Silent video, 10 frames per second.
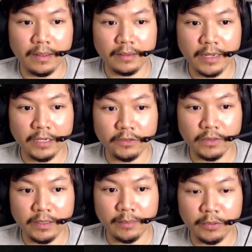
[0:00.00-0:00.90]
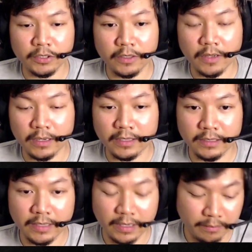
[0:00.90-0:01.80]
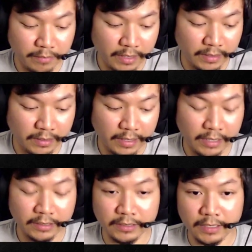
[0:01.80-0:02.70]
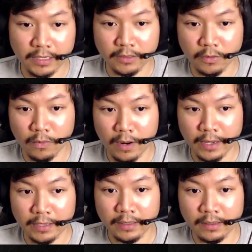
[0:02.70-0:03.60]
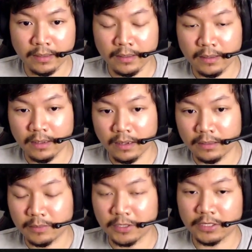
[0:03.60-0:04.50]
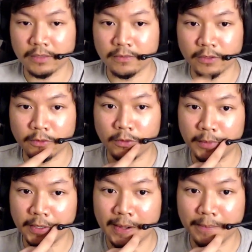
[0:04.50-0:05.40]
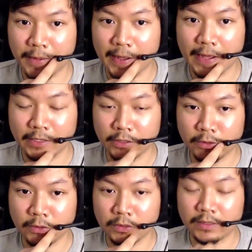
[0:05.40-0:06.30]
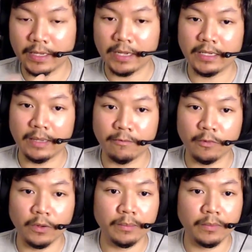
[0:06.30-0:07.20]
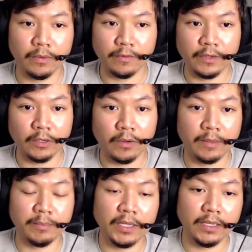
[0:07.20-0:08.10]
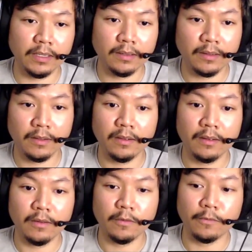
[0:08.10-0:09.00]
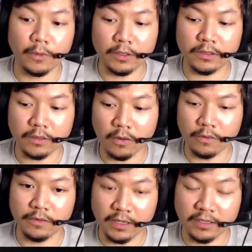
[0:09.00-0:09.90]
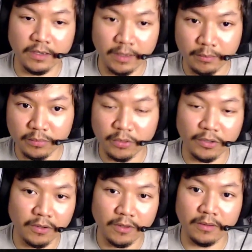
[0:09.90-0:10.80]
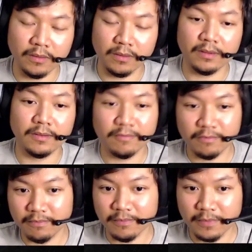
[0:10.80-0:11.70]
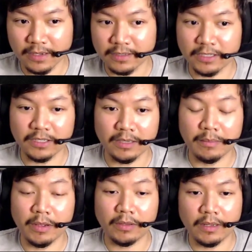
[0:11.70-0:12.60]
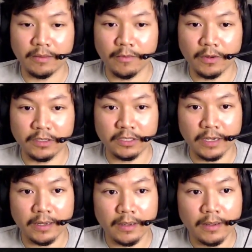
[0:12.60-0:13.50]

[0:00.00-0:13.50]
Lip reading: Naturally, push to talk gets unbinded. I just set it to Y, especially if you're grouping up and you use the in-game VoIP or VoIP, voice over internet protocol, essentially built-in voice chat.